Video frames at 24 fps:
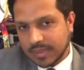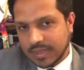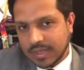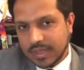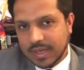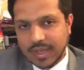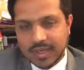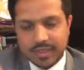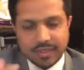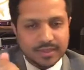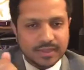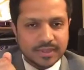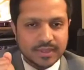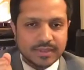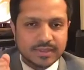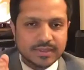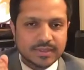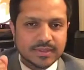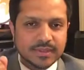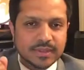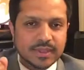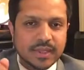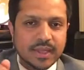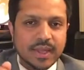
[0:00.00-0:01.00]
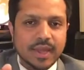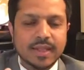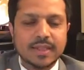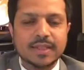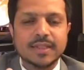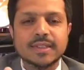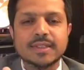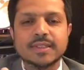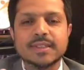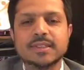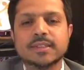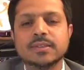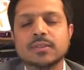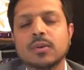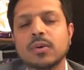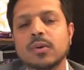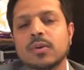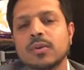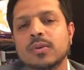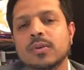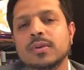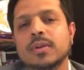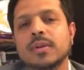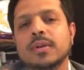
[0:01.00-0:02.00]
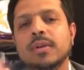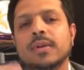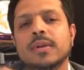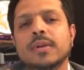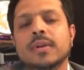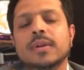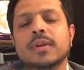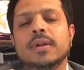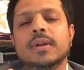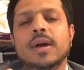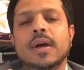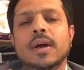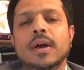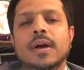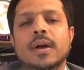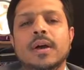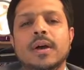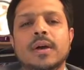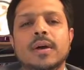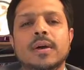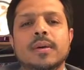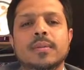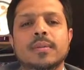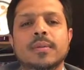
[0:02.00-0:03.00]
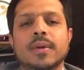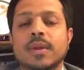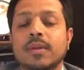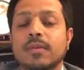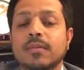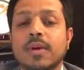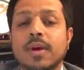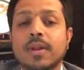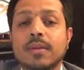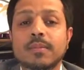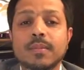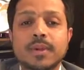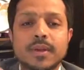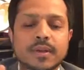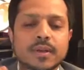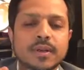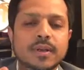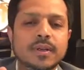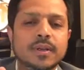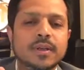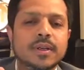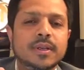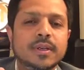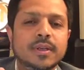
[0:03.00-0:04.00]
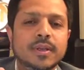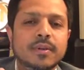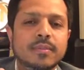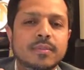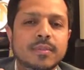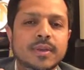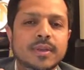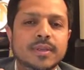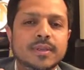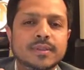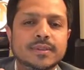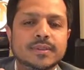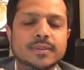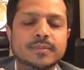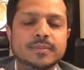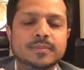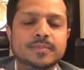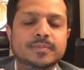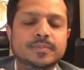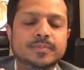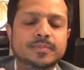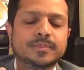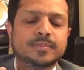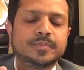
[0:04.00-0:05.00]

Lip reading: like this. And this is called environmental determinism.